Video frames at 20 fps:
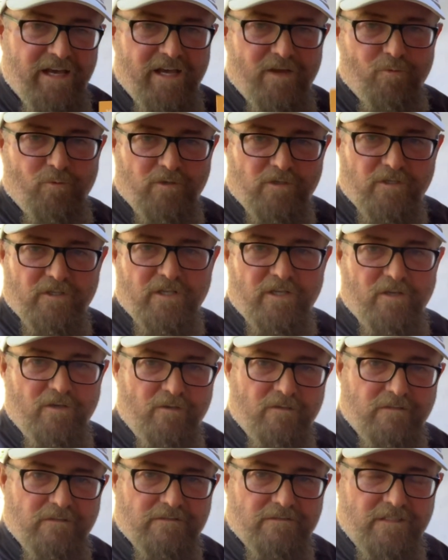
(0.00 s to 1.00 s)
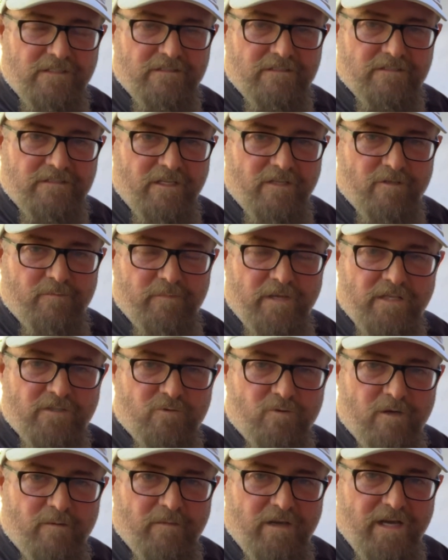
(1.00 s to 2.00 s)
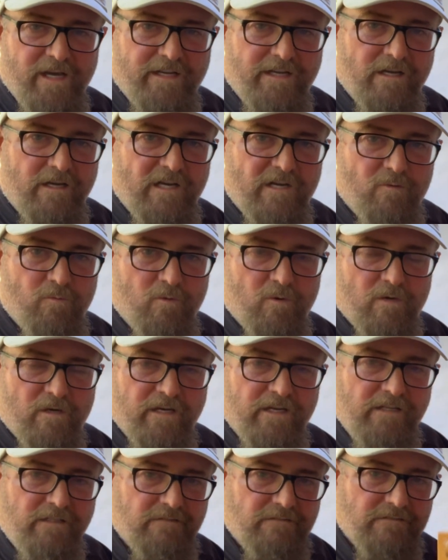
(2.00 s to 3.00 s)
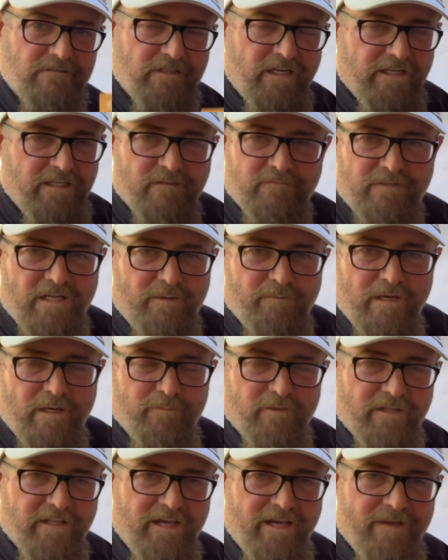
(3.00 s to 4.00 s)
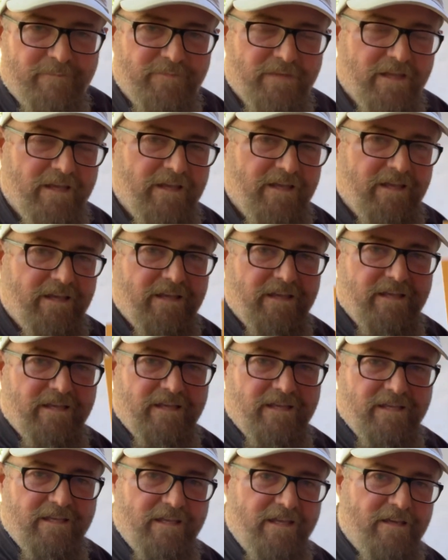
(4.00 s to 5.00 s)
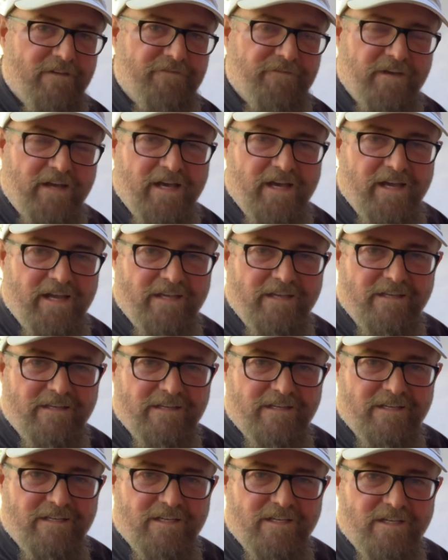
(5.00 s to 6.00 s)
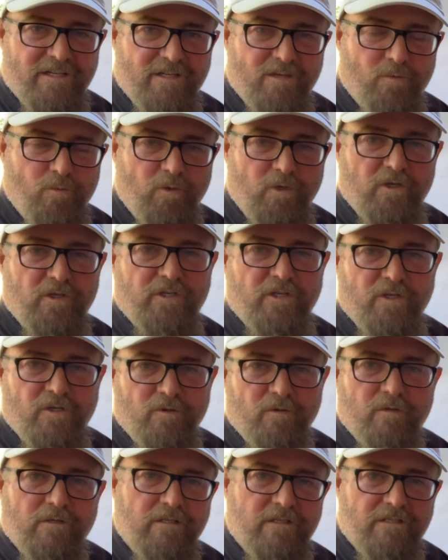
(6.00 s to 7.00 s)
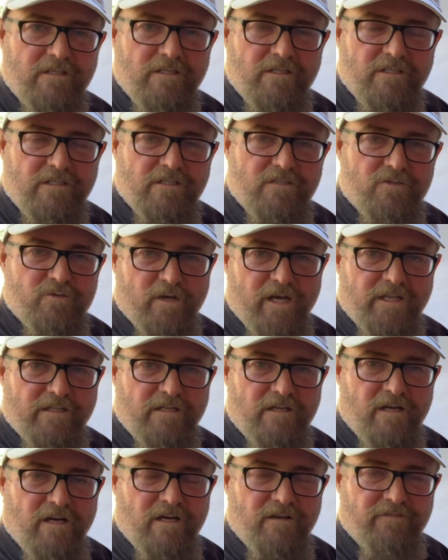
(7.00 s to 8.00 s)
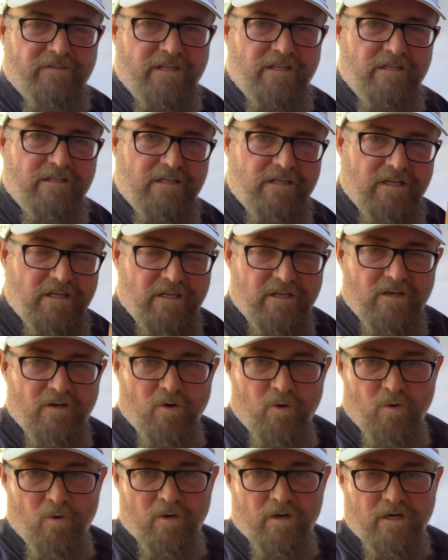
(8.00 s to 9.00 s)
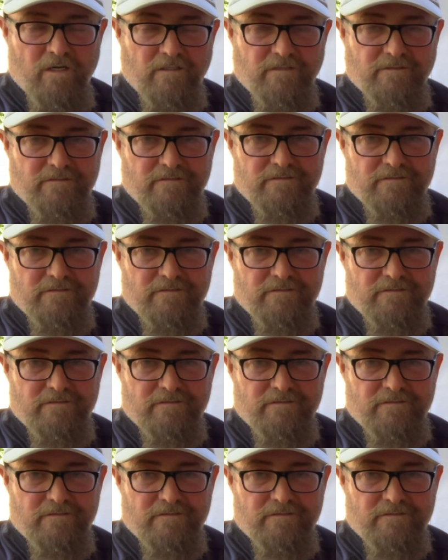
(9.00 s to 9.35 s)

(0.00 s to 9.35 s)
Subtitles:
will you, that's another mentor of mine, Eric Worre. I didn't come up with that. If I will you try the coffee, or